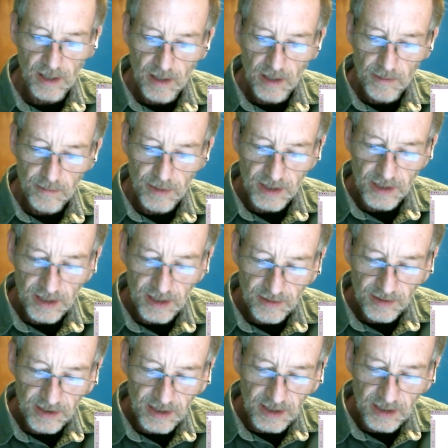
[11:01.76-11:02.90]
But here
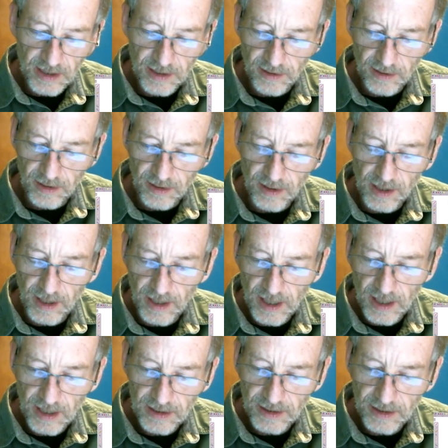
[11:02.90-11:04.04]
again I
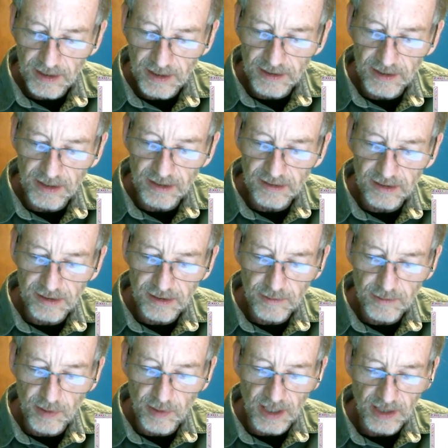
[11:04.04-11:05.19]
highlighted these, the two
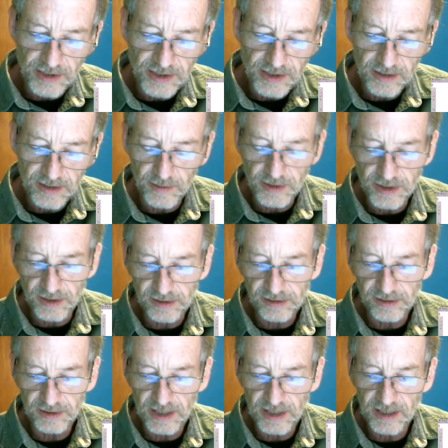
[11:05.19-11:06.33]
branches that we just
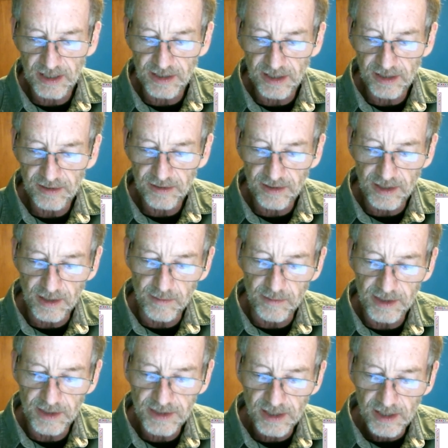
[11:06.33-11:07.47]
looked at in the other
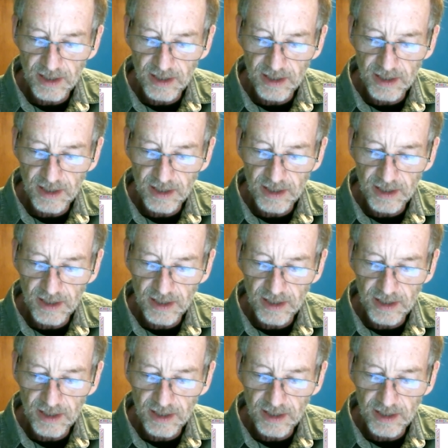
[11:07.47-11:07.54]
image,